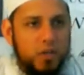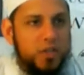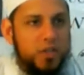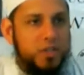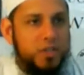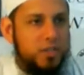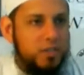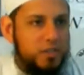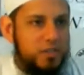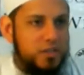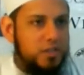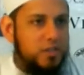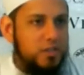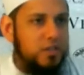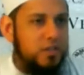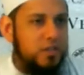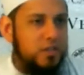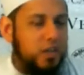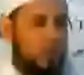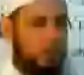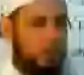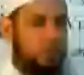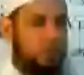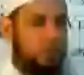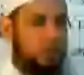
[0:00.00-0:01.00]

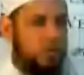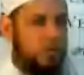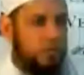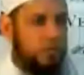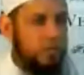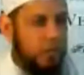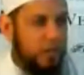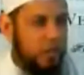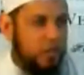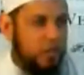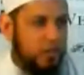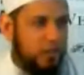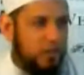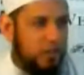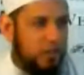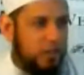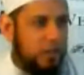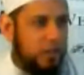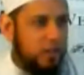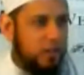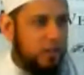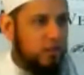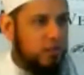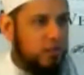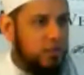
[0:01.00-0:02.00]
origins of Luqman,
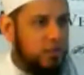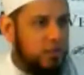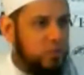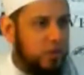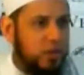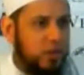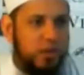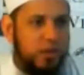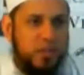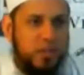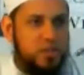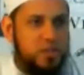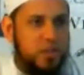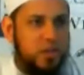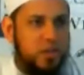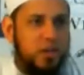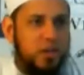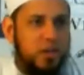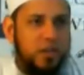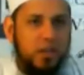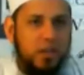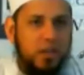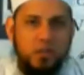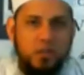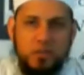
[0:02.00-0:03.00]
in other words, where he
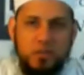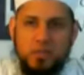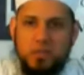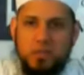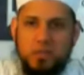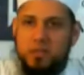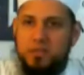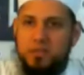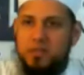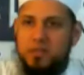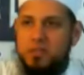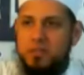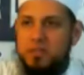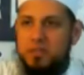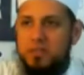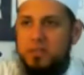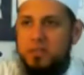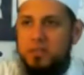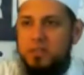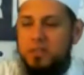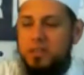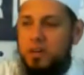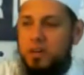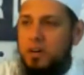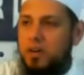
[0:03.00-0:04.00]
started out,
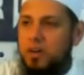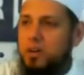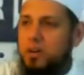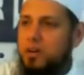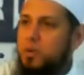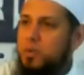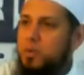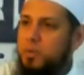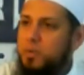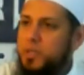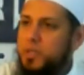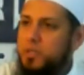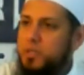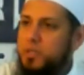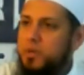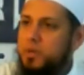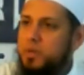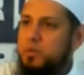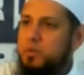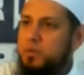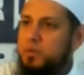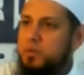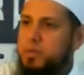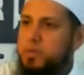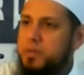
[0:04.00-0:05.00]
are
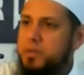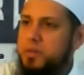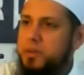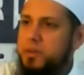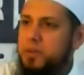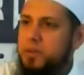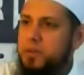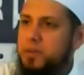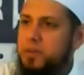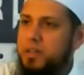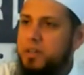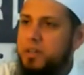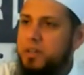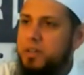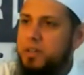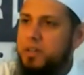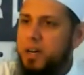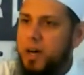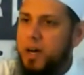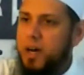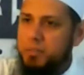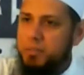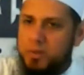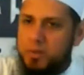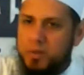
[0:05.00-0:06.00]
always told to be very
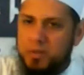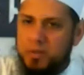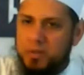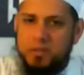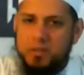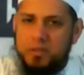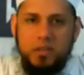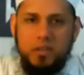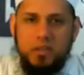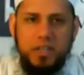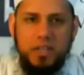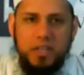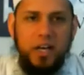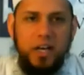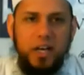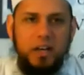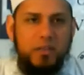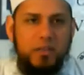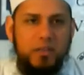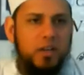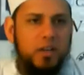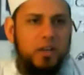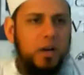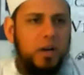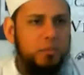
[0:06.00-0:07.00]
humble.
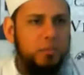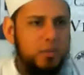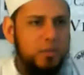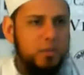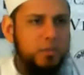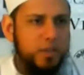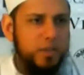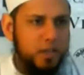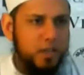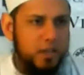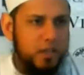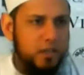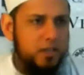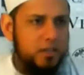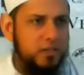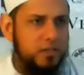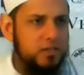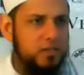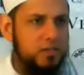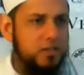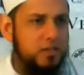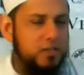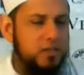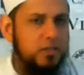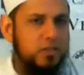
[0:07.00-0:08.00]
He had very humble
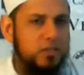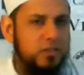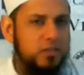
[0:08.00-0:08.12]
beginnings.